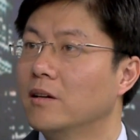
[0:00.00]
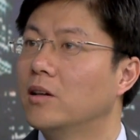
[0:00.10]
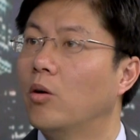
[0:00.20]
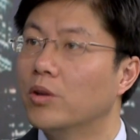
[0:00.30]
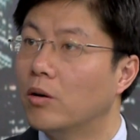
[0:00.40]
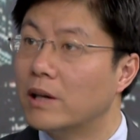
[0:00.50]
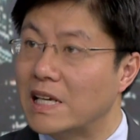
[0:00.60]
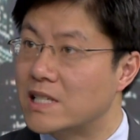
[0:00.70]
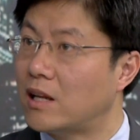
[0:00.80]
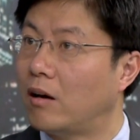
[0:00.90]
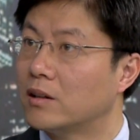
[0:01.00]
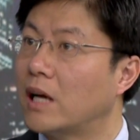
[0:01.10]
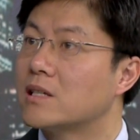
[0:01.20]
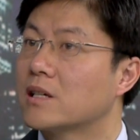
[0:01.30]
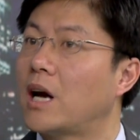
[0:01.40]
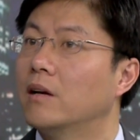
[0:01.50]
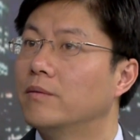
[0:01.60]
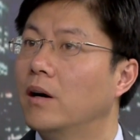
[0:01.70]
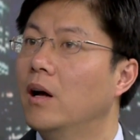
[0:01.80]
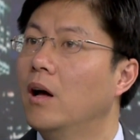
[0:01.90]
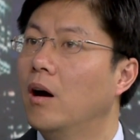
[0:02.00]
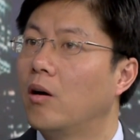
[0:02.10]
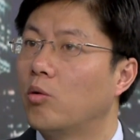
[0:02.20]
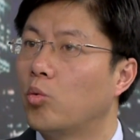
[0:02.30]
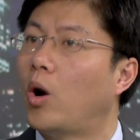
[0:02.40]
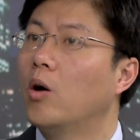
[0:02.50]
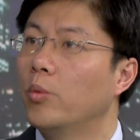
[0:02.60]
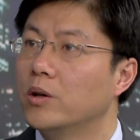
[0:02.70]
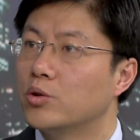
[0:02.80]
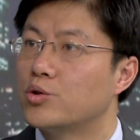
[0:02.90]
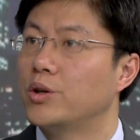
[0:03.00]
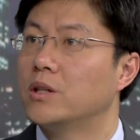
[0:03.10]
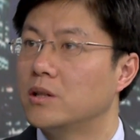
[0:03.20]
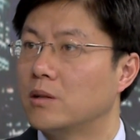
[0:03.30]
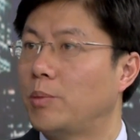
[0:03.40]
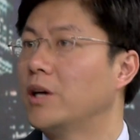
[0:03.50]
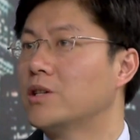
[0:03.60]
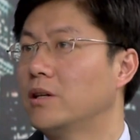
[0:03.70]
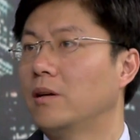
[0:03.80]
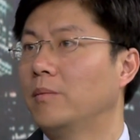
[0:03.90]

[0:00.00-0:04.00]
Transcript: No, that's not. That's kind of a wrong way to treat this patient.